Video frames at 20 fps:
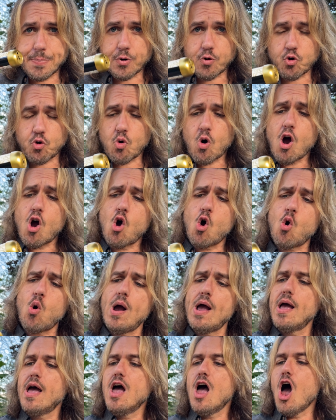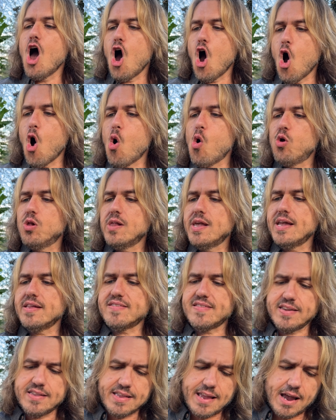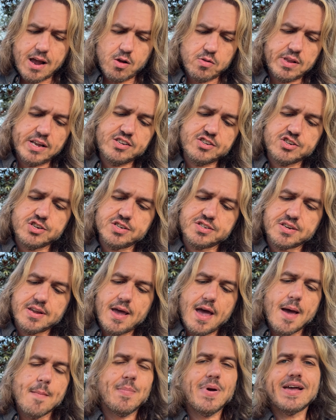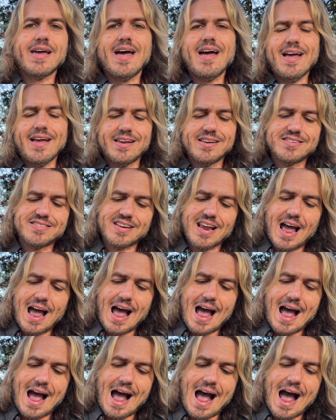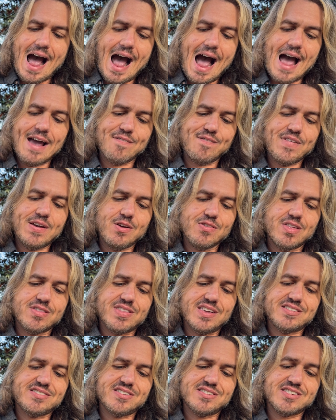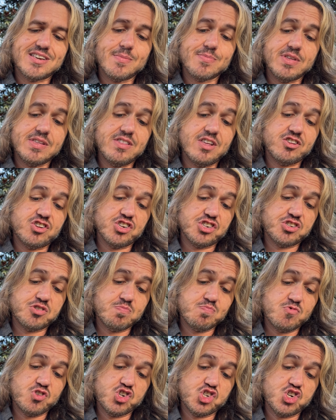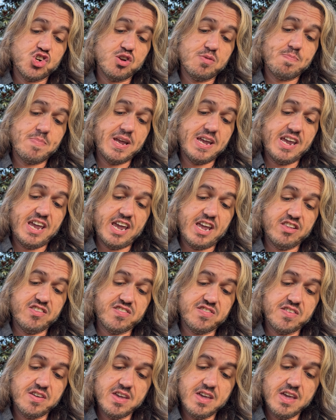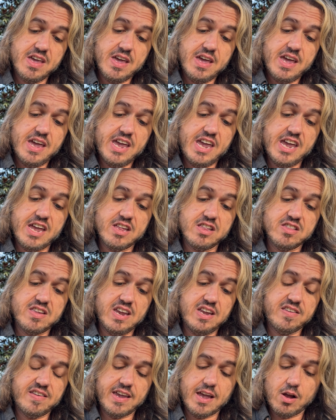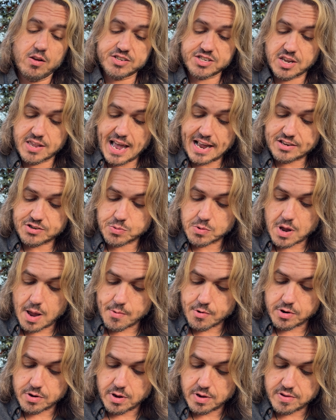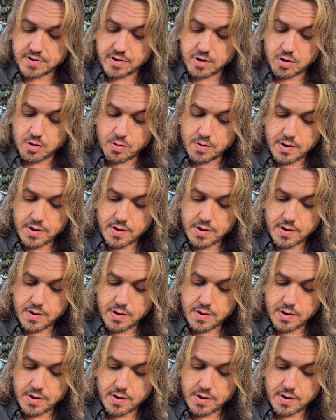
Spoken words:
Pro Olit. Now, let's just, because I feel that this is something that just should be hit in detail, so that's what I'm going to do.